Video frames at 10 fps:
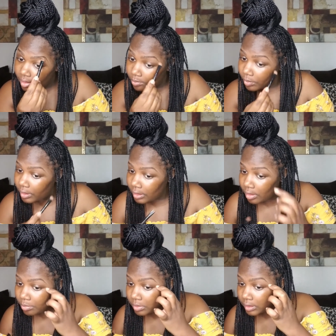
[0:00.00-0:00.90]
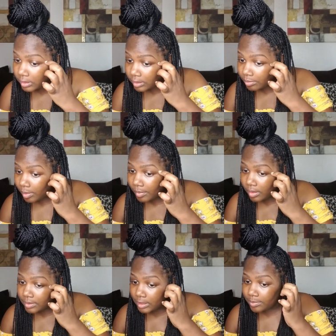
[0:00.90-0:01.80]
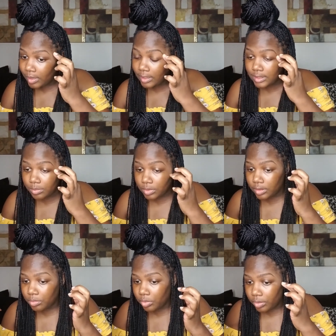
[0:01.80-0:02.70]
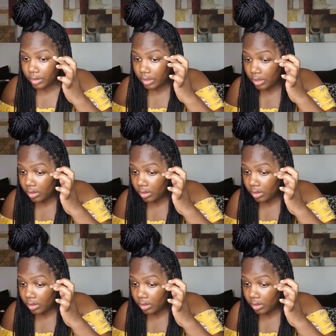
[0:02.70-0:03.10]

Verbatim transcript: I'm working on blending. My mom tells me I need to blend more.